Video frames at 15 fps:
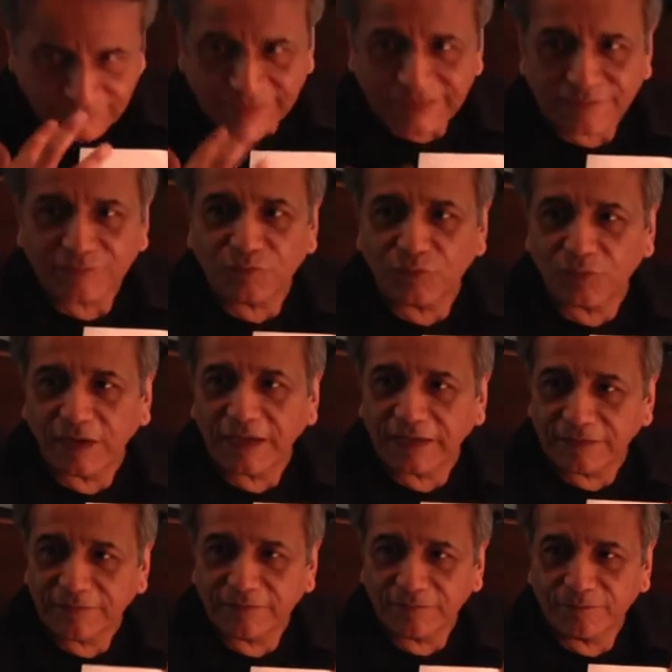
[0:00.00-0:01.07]
let's
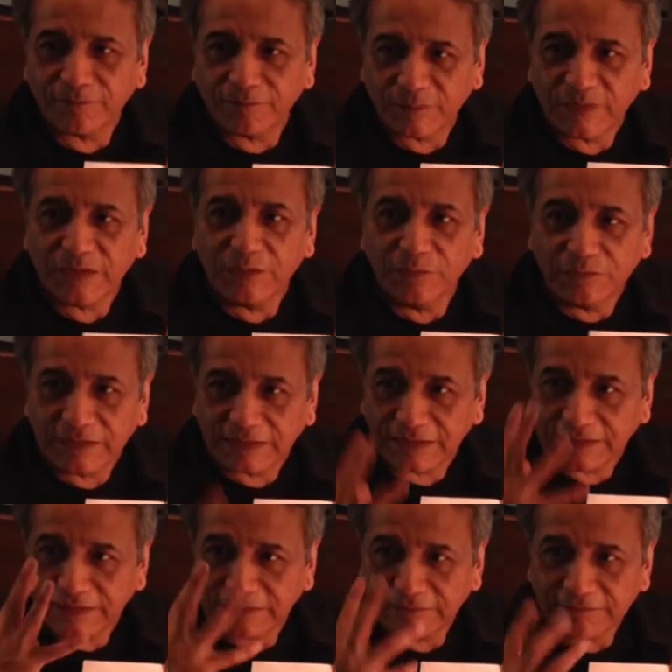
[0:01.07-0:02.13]
try
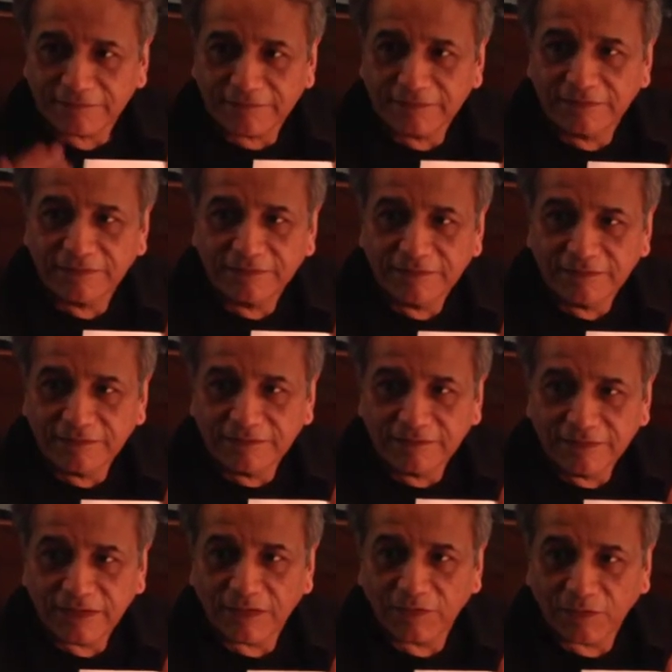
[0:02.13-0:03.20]
using
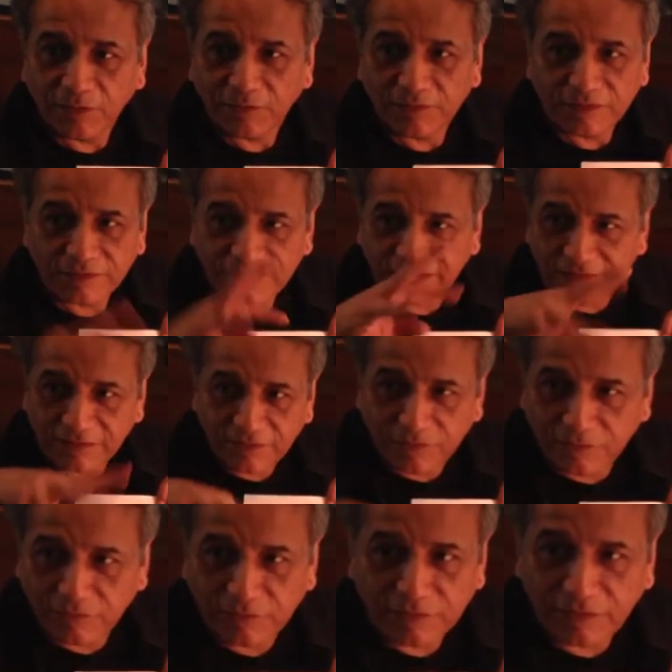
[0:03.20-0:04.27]
the
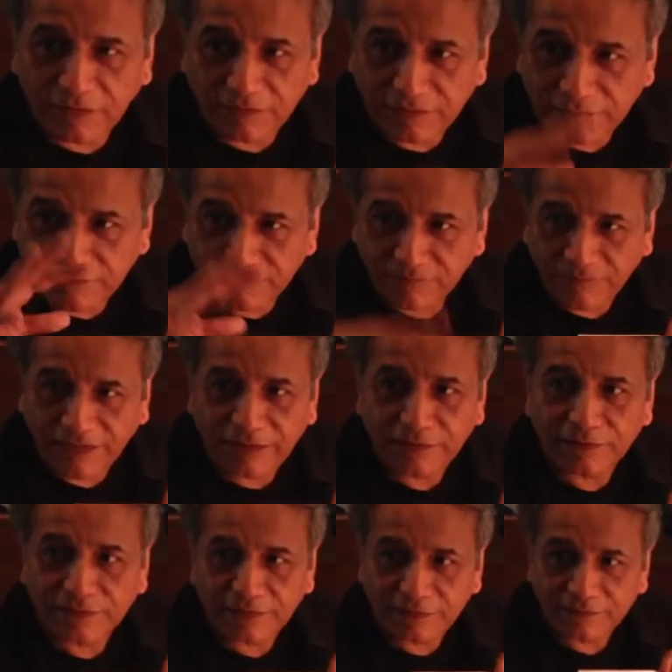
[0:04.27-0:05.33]
tentacles on his
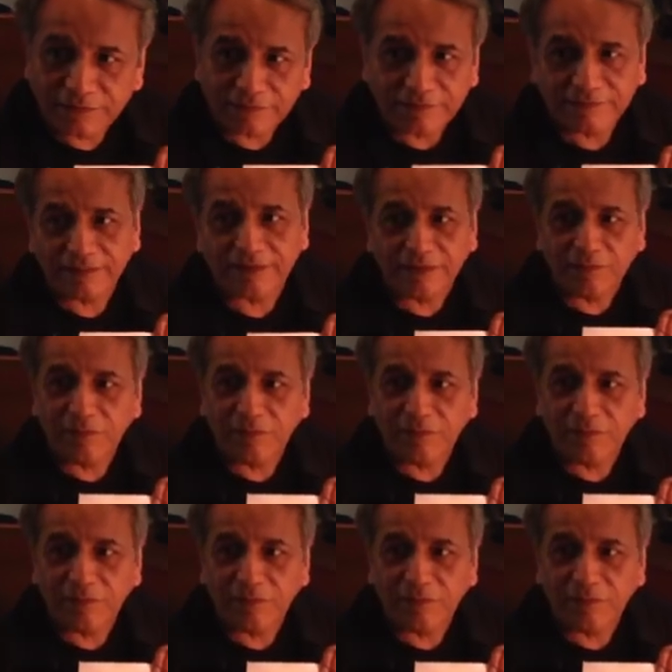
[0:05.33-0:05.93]
face and see